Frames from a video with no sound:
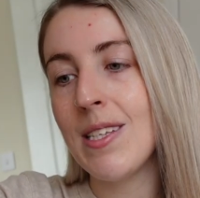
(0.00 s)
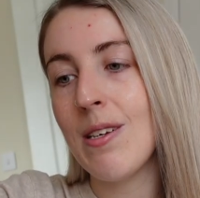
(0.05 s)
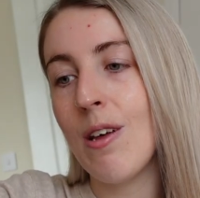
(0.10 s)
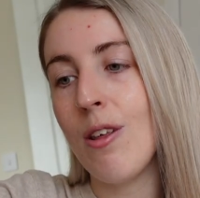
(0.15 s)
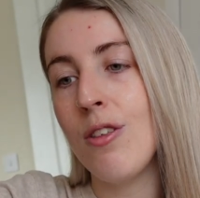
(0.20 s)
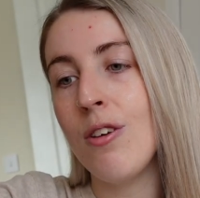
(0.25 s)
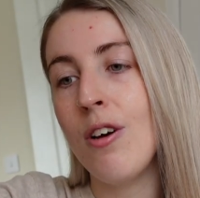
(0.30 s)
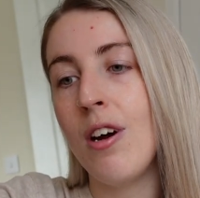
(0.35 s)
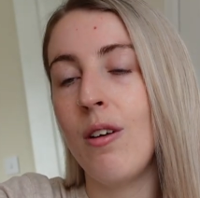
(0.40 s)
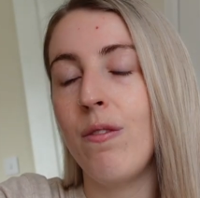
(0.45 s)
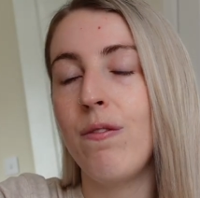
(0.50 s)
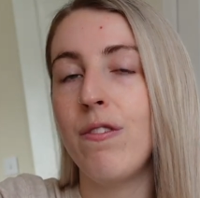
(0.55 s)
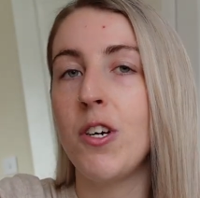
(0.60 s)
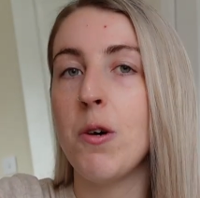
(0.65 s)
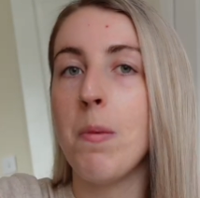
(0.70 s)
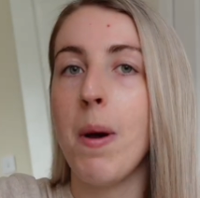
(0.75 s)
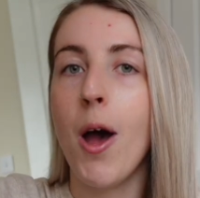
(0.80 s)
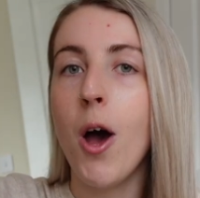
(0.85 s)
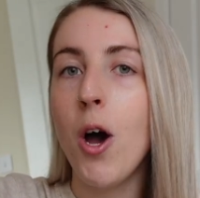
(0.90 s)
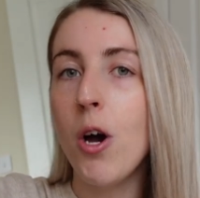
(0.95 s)
So I thought I'd
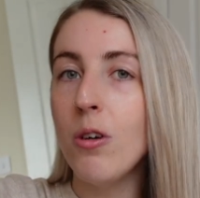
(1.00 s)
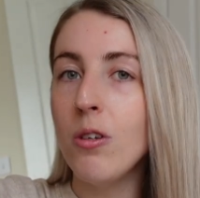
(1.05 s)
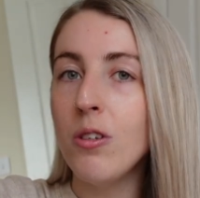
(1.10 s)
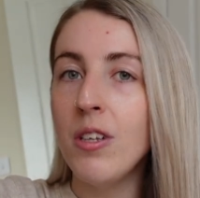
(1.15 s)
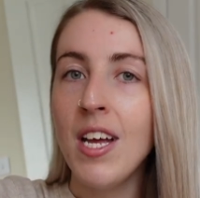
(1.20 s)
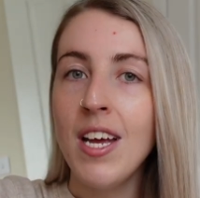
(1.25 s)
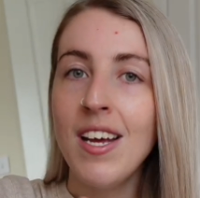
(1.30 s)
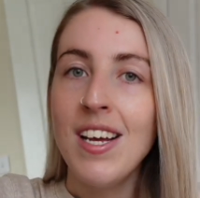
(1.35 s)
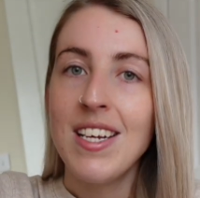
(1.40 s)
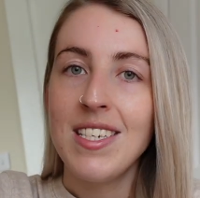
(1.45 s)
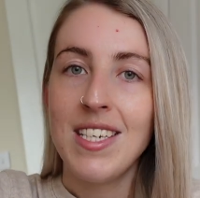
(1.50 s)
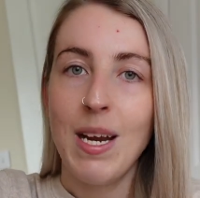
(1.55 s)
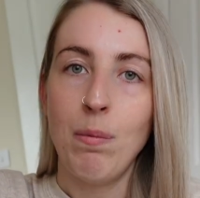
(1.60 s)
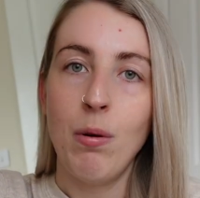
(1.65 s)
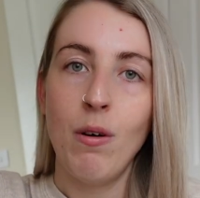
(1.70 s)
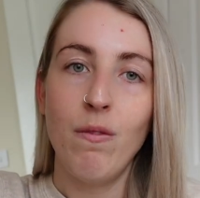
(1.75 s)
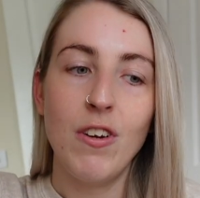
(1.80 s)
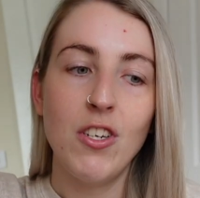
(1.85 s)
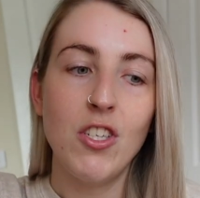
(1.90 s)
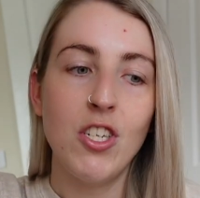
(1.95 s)
film a whole
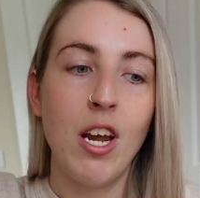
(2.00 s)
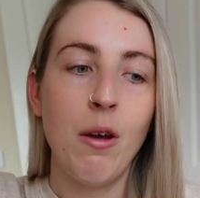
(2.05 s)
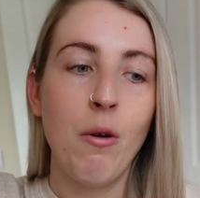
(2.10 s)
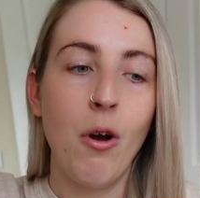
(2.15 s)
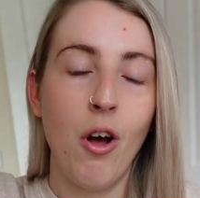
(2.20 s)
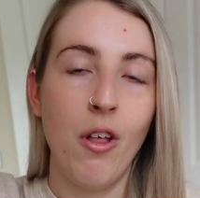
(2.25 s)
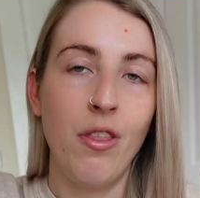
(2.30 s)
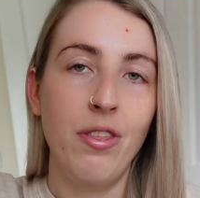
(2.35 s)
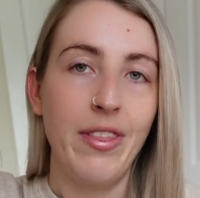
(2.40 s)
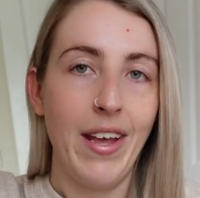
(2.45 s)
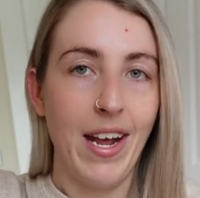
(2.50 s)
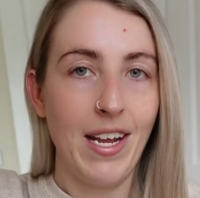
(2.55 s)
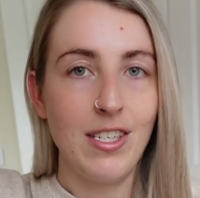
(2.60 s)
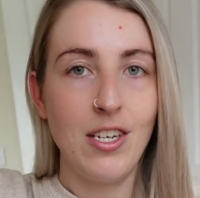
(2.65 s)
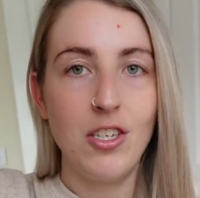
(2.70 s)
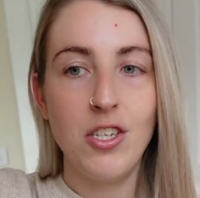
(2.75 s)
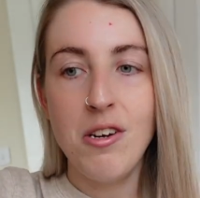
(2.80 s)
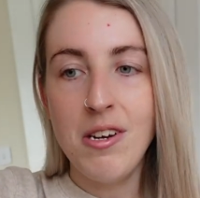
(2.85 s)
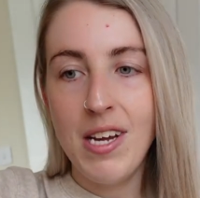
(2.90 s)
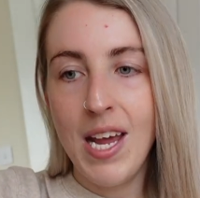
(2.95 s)
separate video on that.
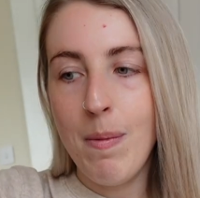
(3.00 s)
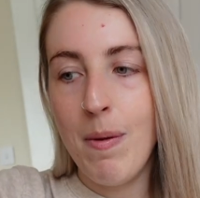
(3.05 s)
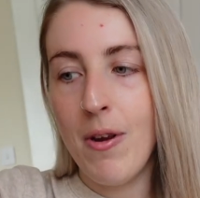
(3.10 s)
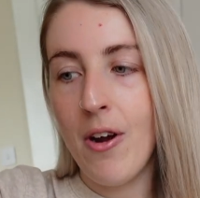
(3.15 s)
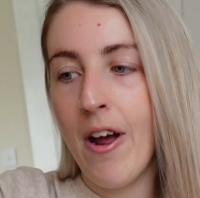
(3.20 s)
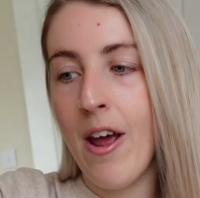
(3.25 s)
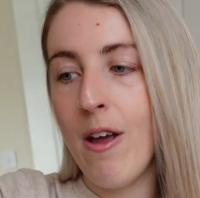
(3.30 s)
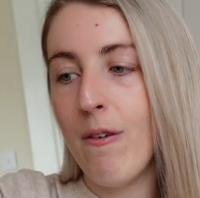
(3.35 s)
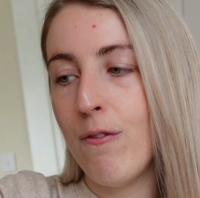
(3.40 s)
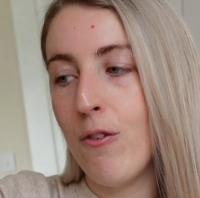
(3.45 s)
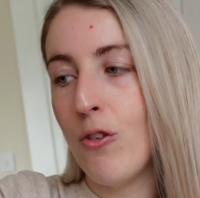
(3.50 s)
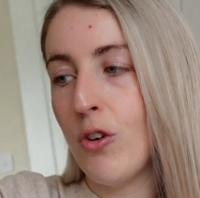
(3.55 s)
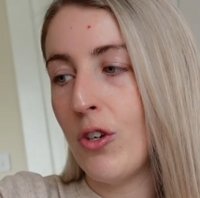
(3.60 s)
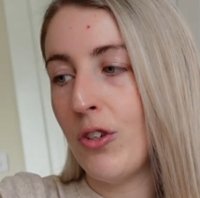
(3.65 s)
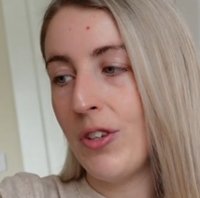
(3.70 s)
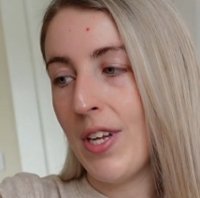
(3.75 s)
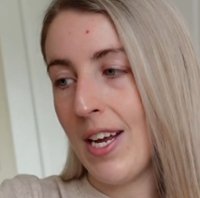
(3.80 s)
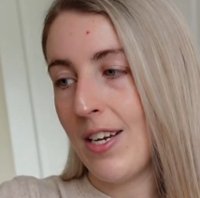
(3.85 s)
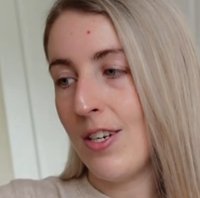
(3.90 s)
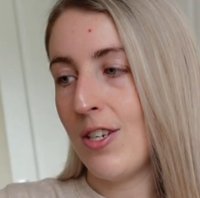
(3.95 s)
So do keep an eye out
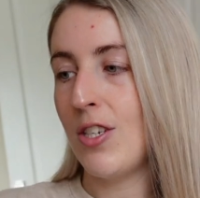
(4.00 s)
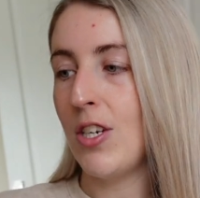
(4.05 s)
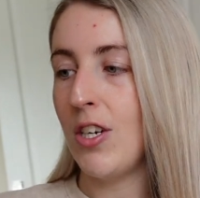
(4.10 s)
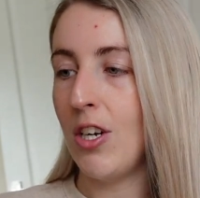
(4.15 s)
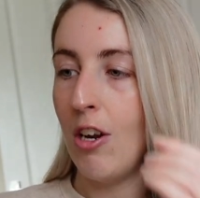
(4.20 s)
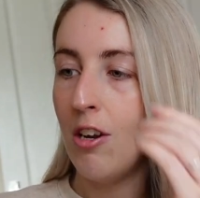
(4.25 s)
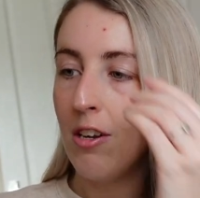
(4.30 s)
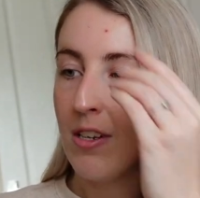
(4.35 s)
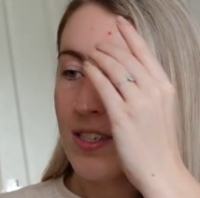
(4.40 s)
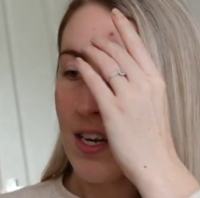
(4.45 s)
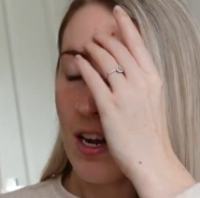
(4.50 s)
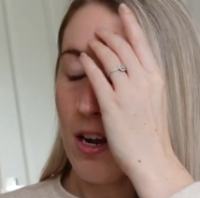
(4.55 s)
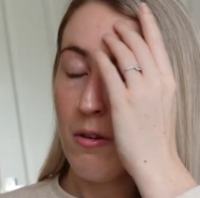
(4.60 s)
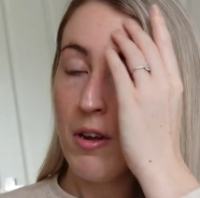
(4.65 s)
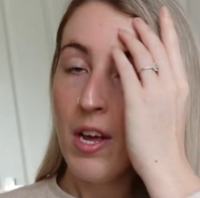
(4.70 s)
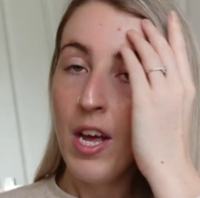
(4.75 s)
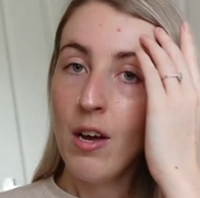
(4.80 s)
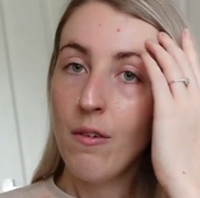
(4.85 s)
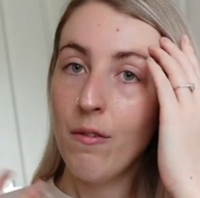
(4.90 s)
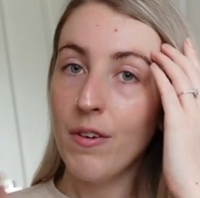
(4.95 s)
for that soon. So
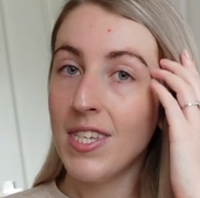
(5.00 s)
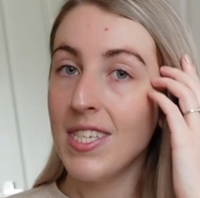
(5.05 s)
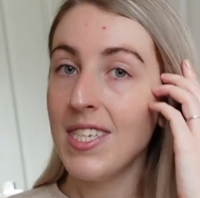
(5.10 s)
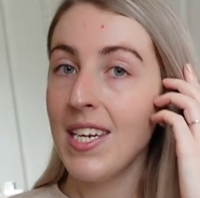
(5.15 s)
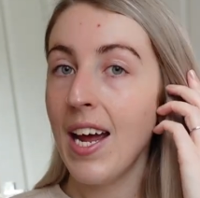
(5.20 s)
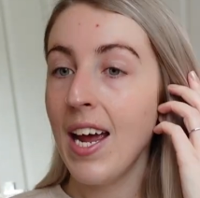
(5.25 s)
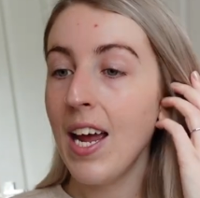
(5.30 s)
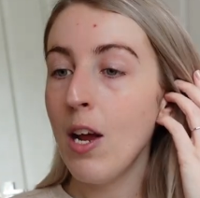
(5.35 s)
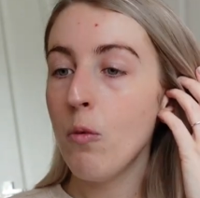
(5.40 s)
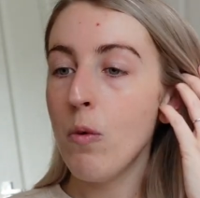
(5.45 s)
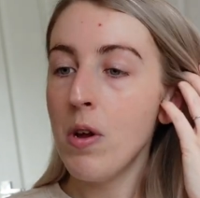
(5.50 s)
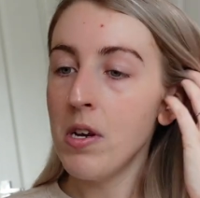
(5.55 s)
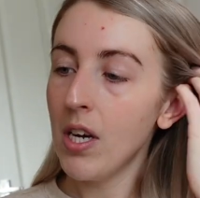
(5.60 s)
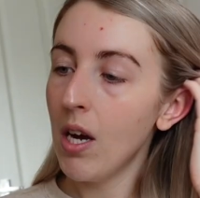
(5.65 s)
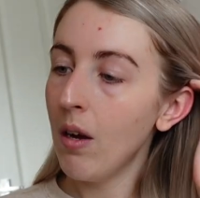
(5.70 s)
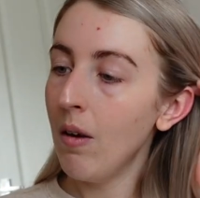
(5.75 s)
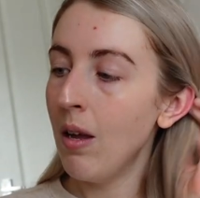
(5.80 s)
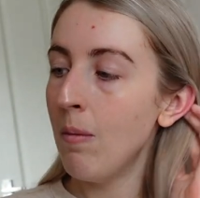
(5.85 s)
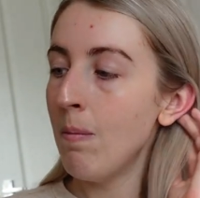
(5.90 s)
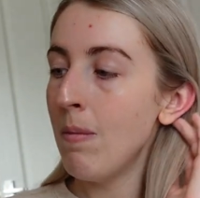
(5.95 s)
for today, we're
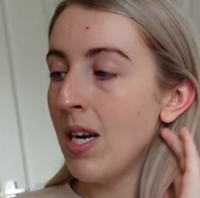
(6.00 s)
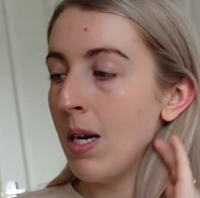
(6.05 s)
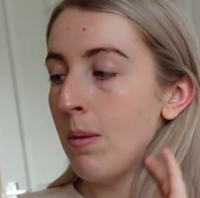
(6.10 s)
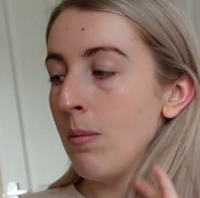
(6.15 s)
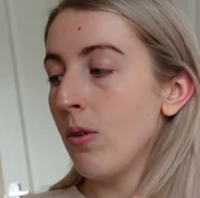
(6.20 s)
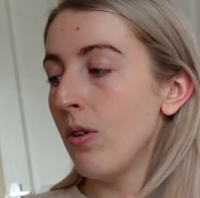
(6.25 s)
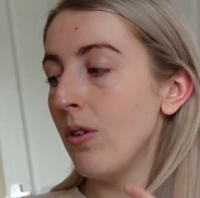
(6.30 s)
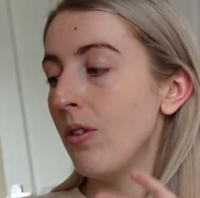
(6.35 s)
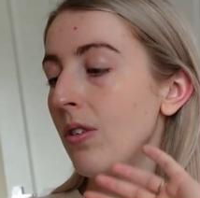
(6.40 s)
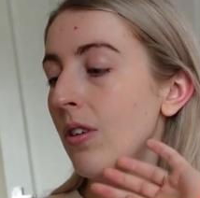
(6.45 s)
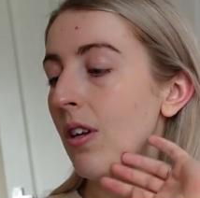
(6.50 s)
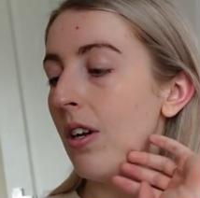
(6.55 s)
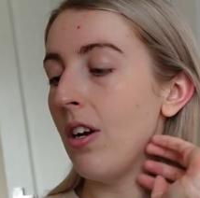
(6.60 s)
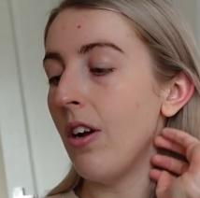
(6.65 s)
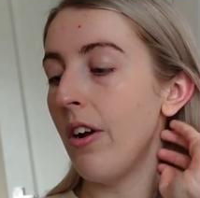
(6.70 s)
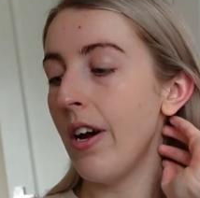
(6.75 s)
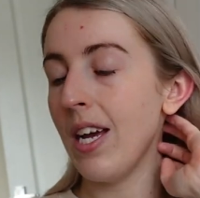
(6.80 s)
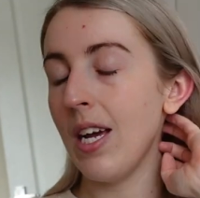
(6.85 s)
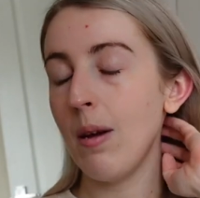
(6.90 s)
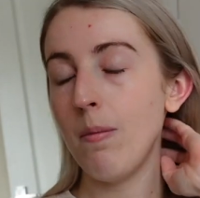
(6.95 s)
going minimal,
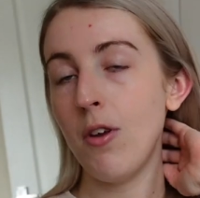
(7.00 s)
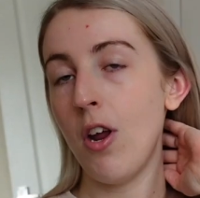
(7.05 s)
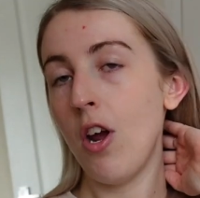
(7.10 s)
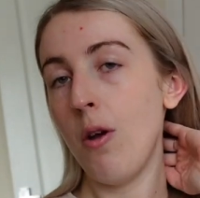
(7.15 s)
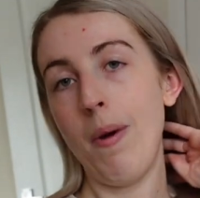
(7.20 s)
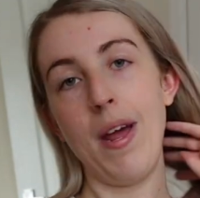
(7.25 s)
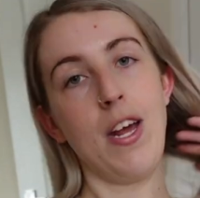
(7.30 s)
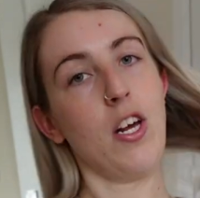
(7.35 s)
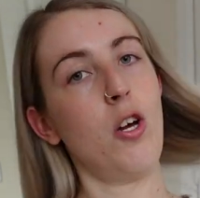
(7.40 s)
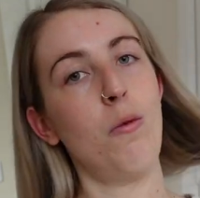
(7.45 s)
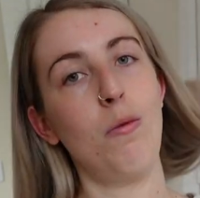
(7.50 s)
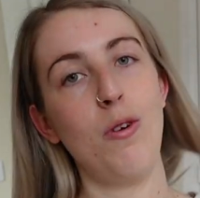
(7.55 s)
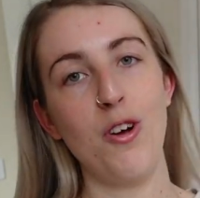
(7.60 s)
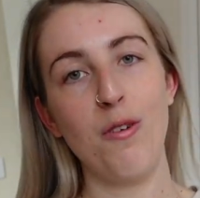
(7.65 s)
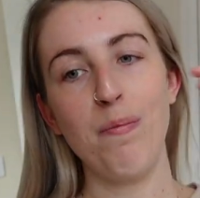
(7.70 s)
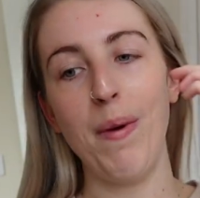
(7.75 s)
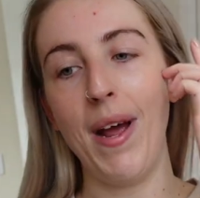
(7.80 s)
like no makeup look